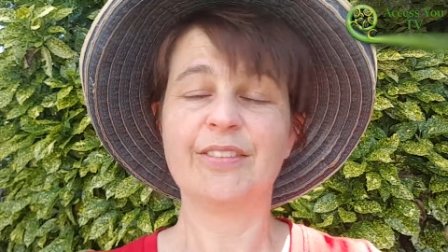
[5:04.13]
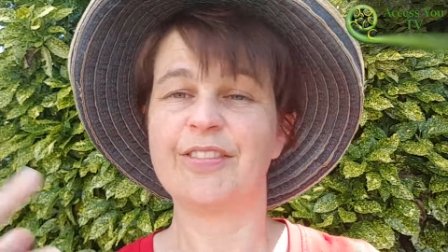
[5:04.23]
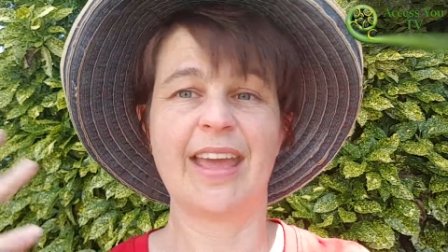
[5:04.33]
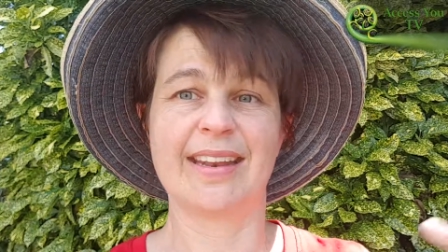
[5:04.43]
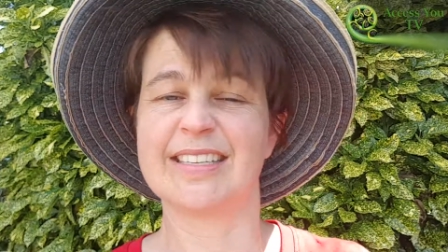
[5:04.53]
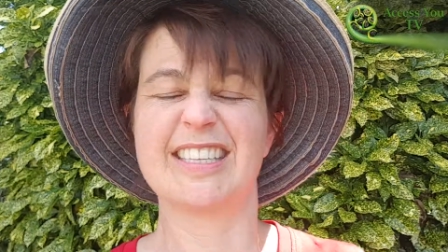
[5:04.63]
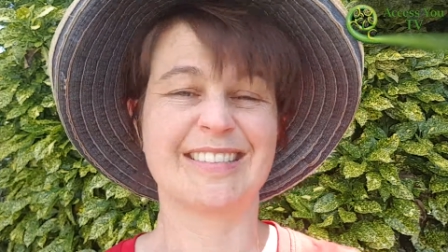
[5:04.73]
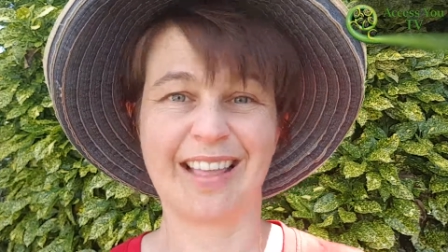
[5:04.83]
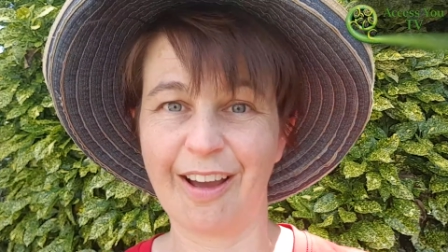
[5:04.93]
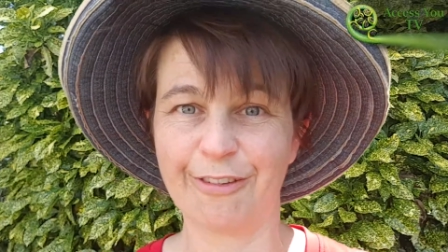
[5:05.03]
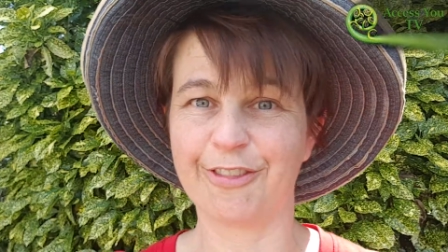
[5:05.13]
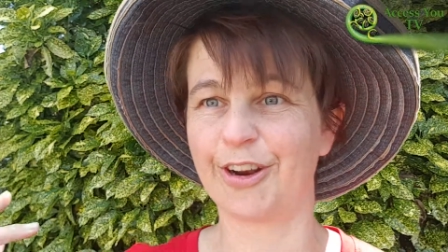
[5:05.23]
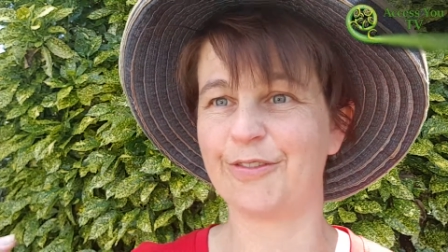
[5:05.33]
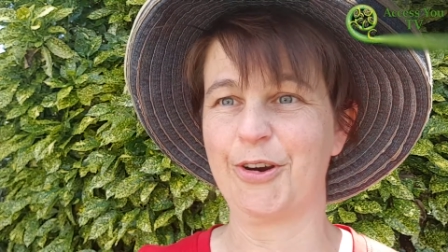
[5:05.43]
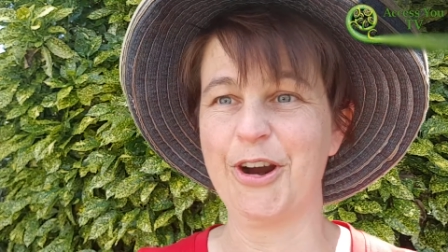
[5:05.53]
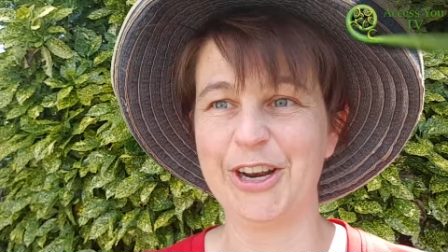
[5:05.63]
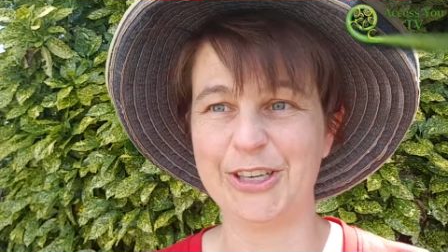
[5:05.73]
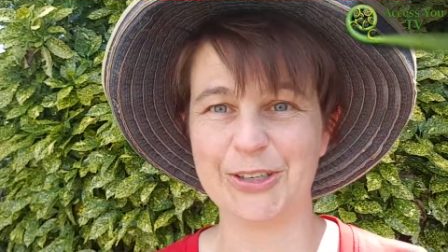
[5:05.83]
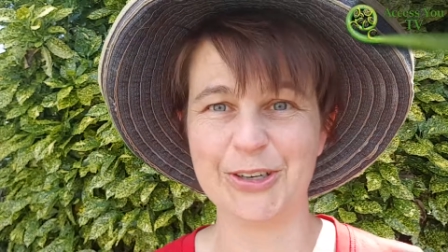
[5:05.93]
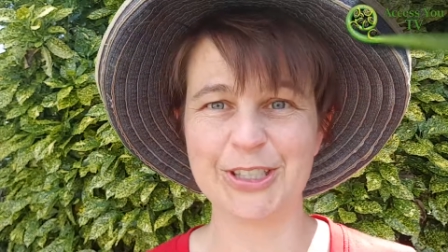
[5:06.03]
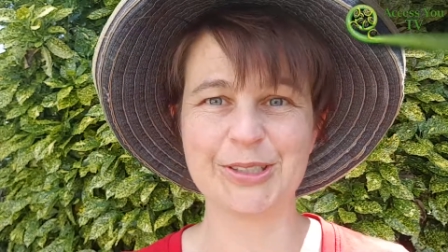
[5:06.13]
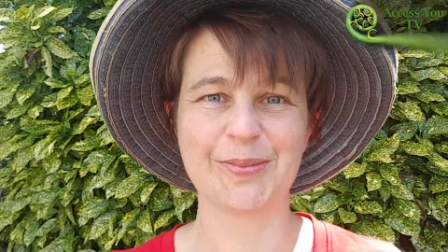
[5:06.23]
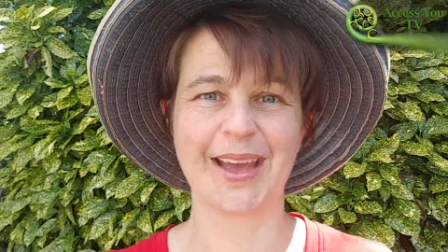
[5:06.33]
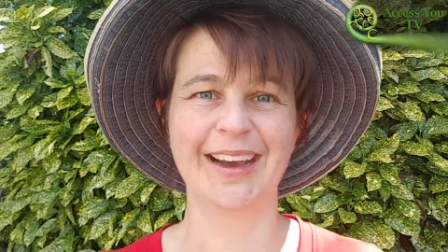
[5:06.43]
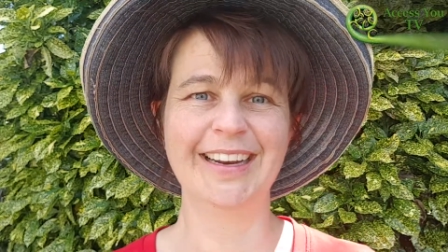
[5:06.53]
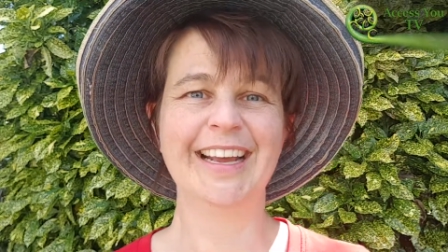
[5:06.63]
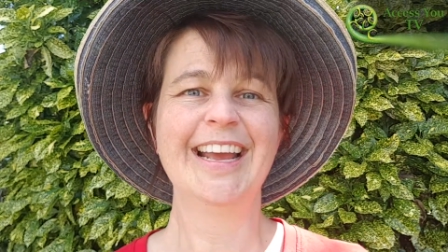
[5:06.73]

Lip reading: that stuff that I've already talked about,